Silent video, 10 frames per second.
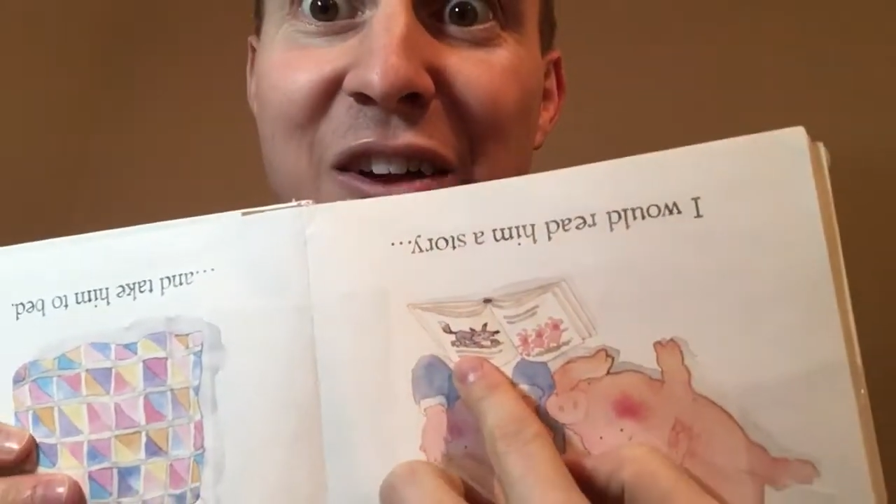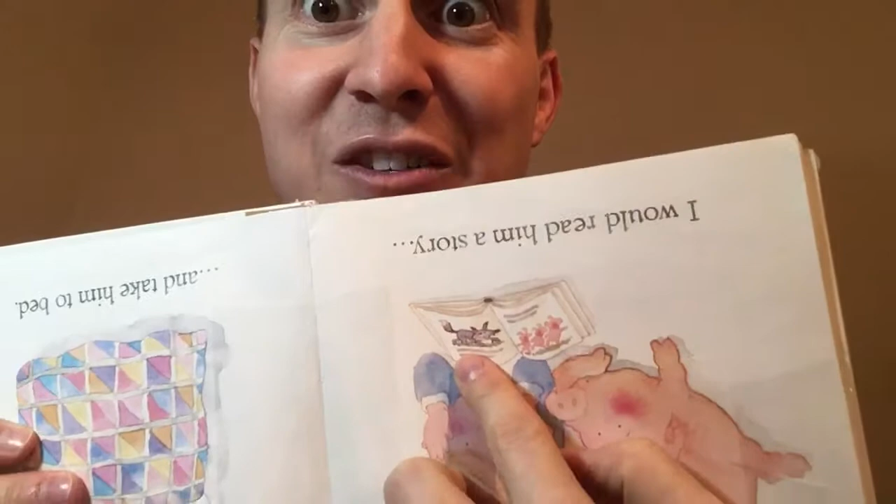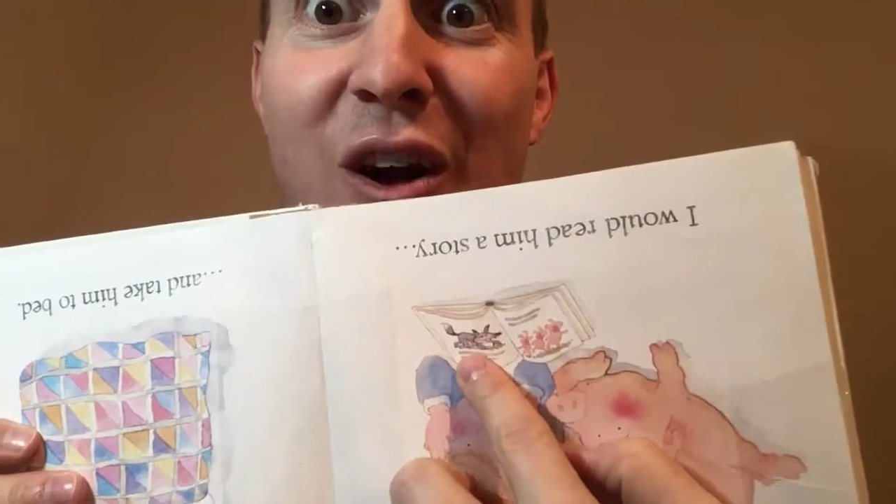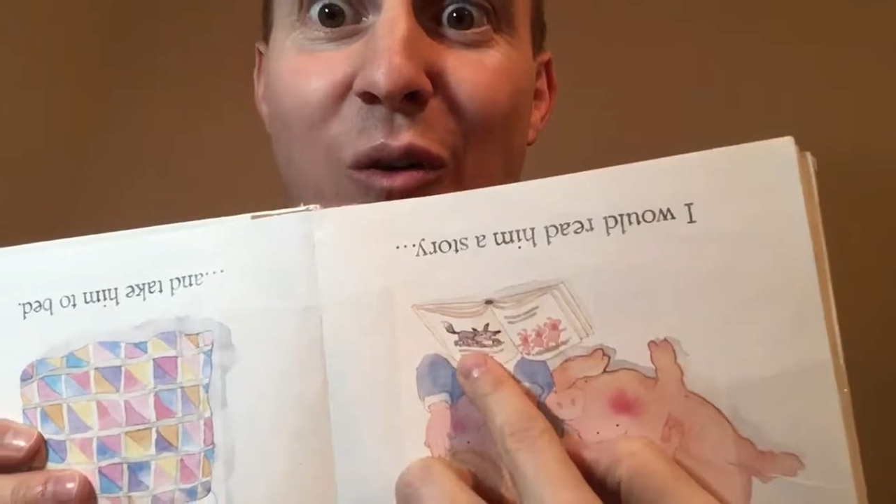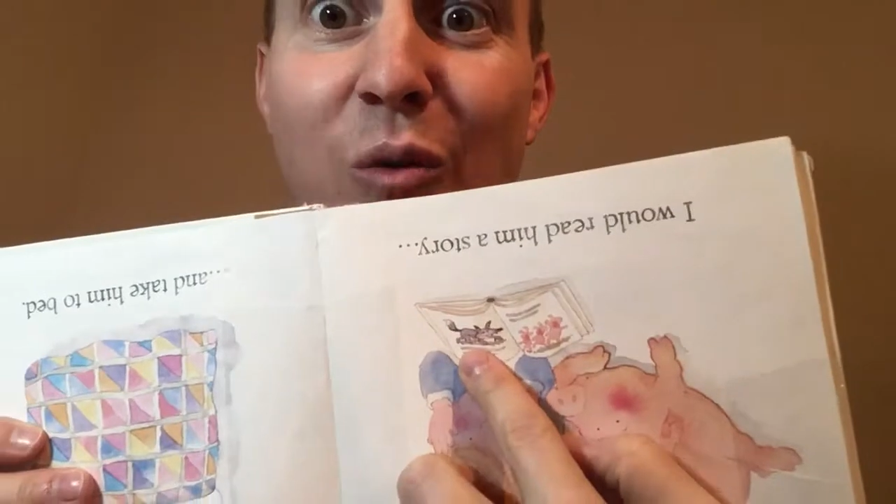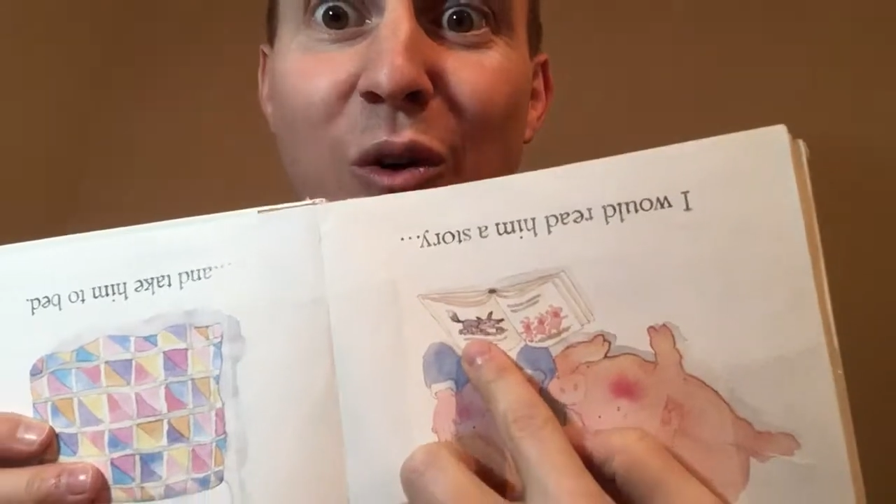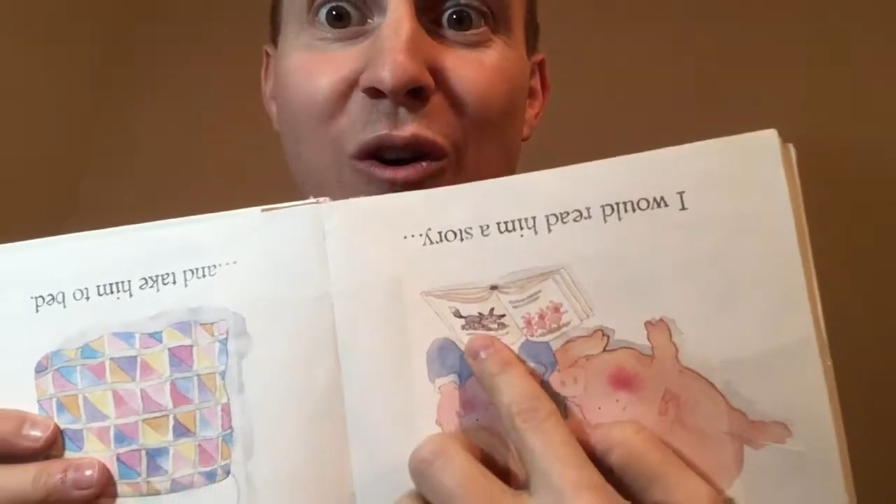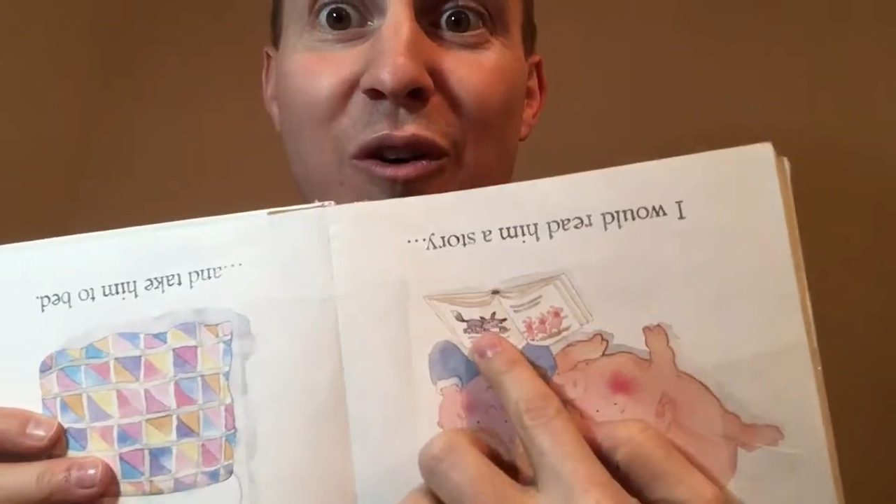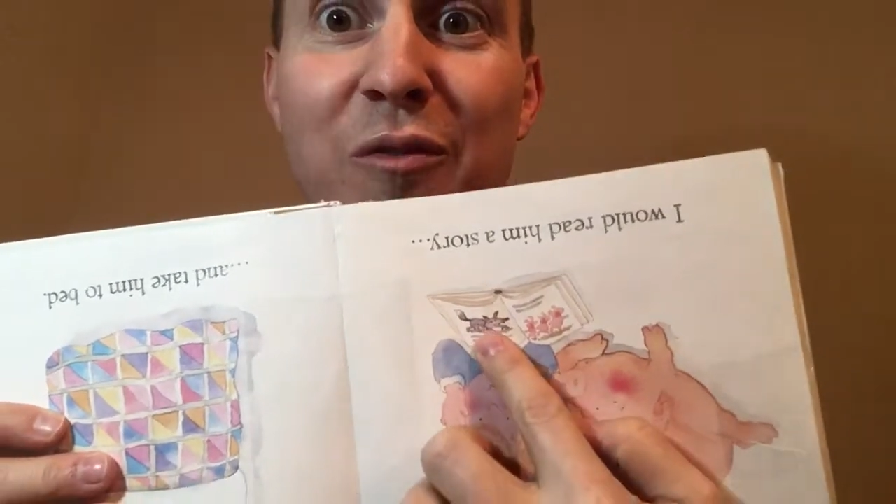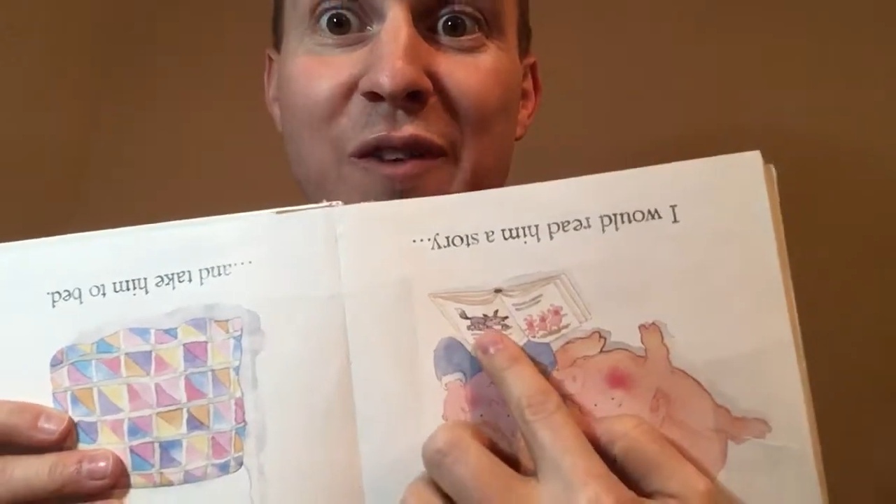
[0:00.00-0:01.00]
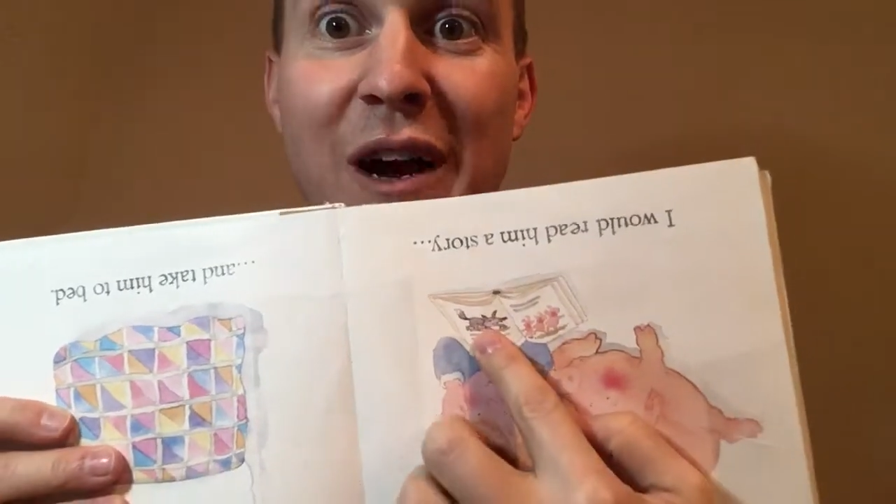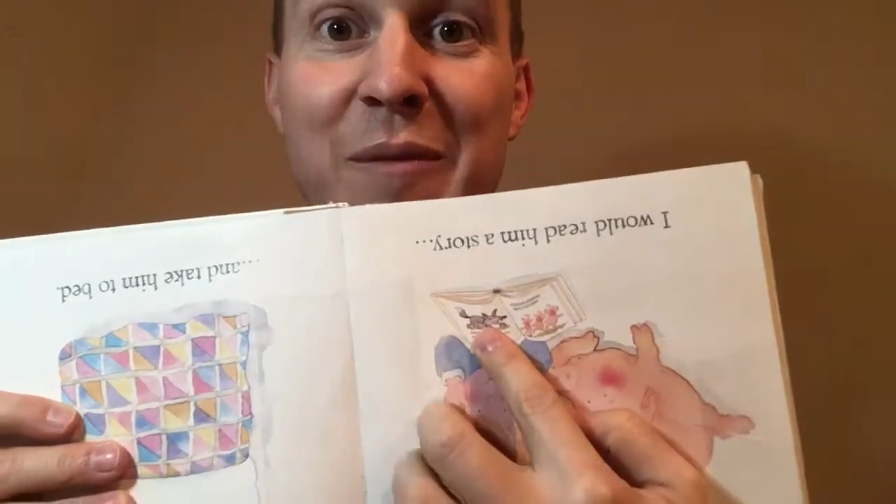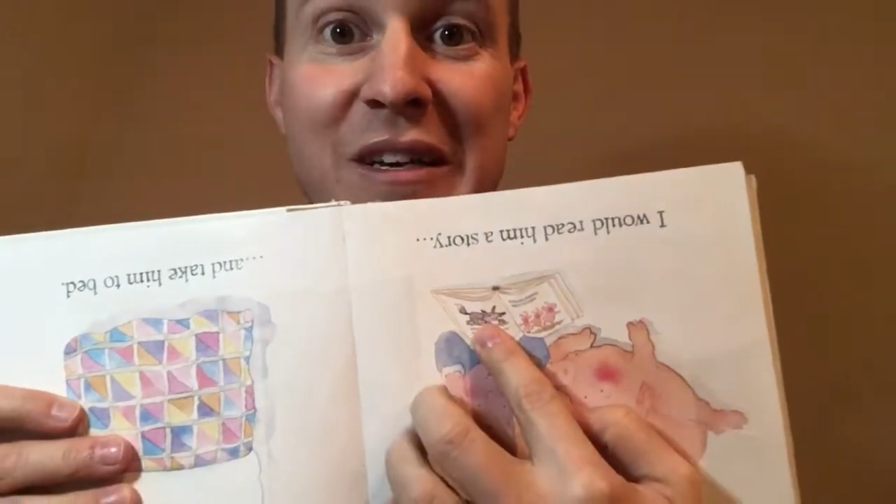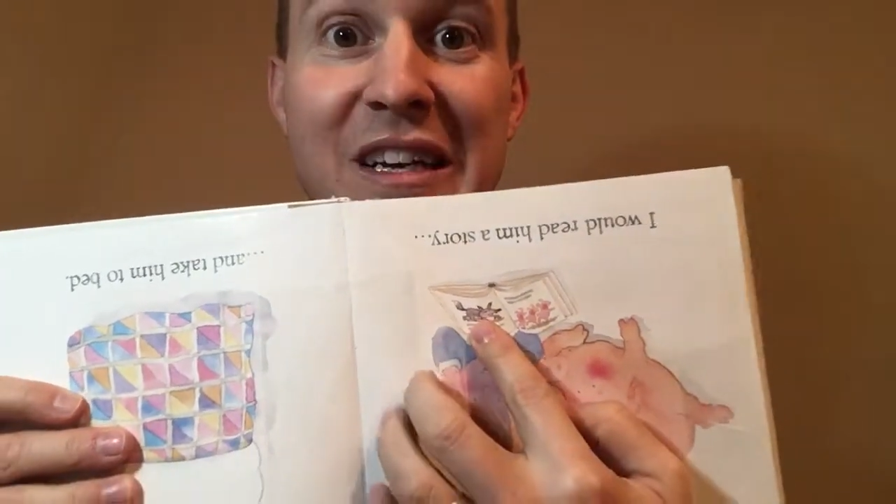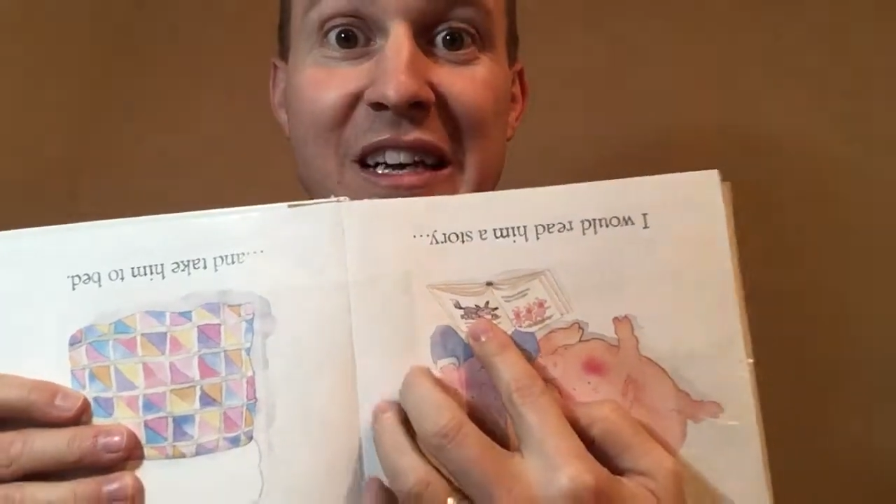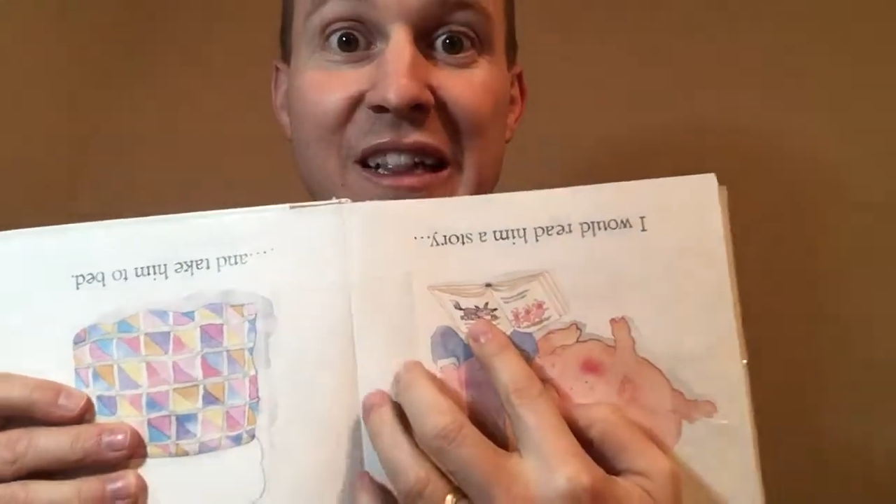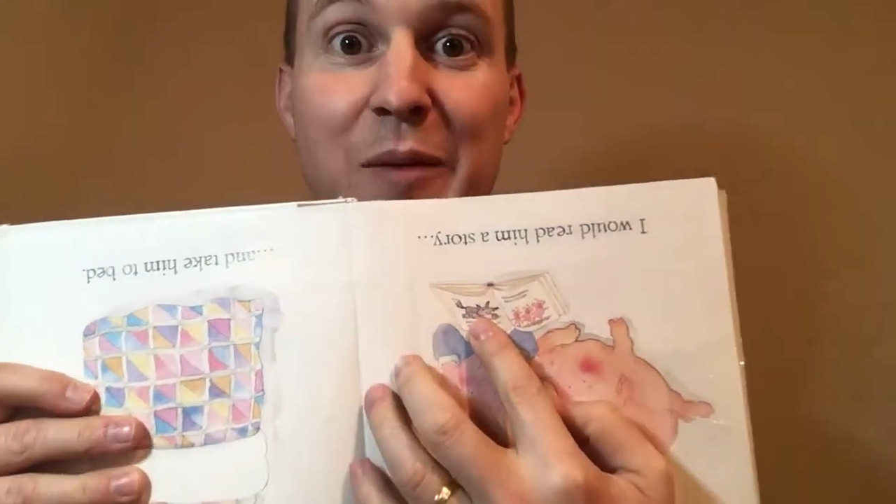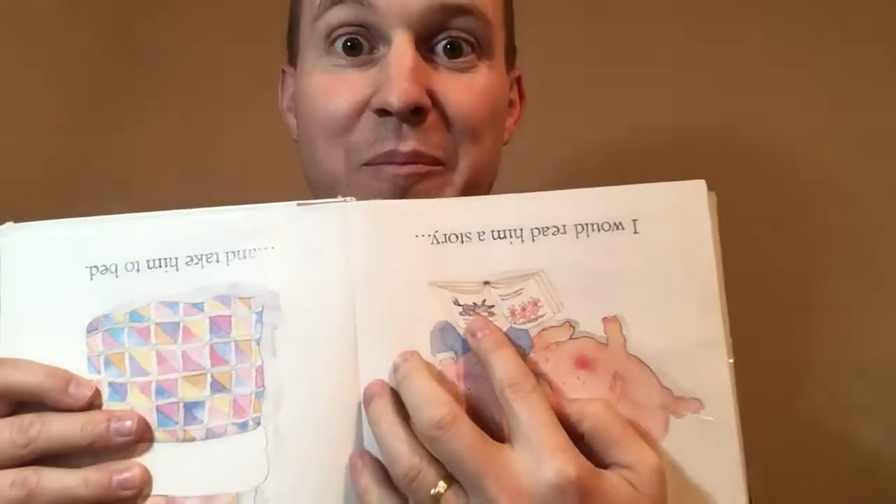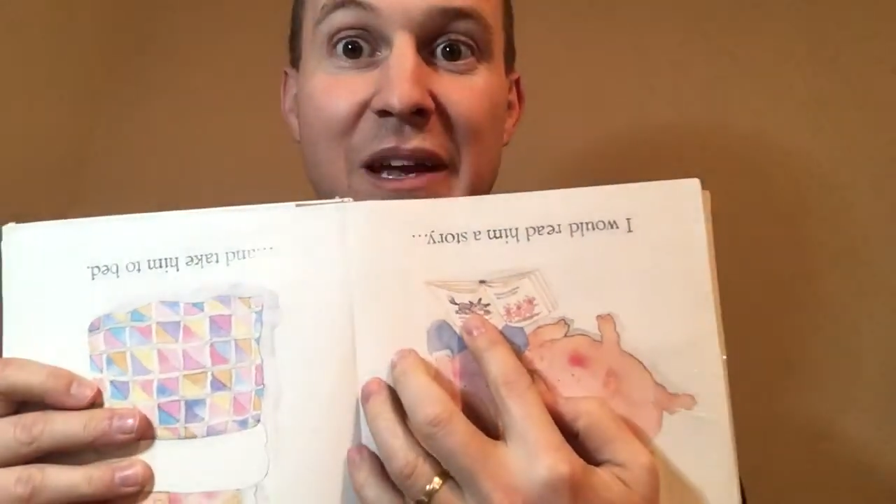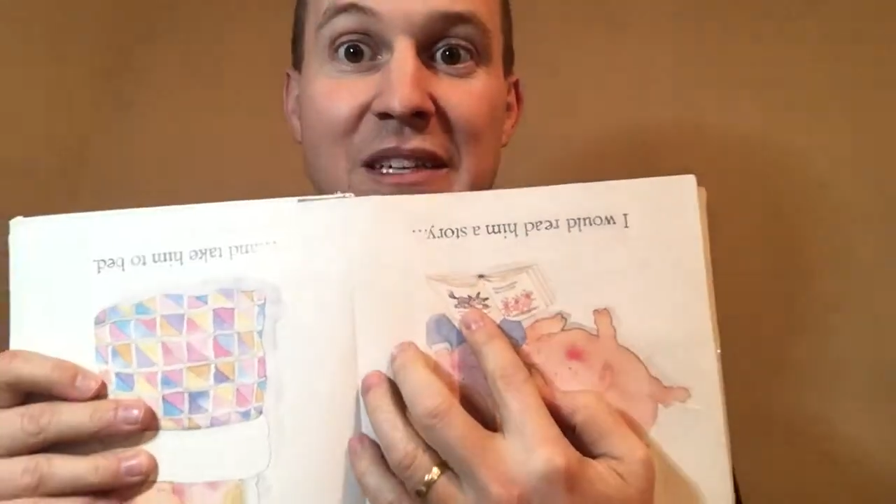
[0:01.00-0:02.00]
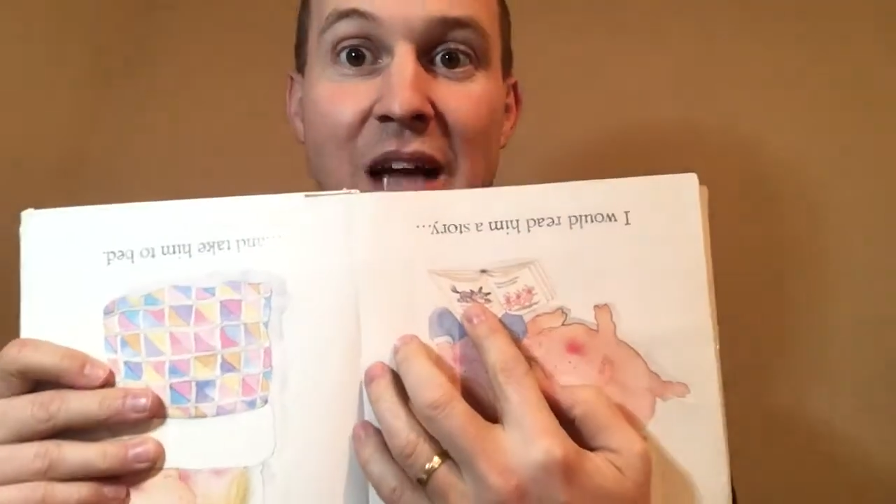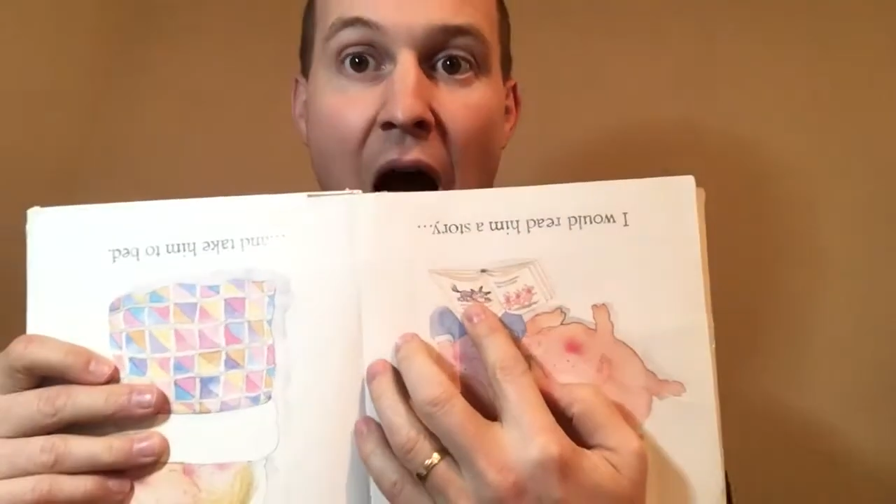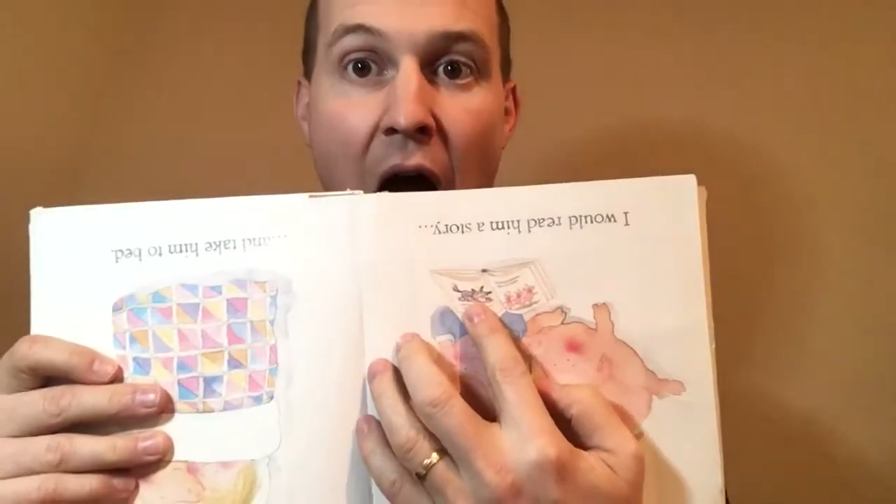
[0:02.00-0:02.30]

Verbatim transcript: There's a wolf coming to get the pigs.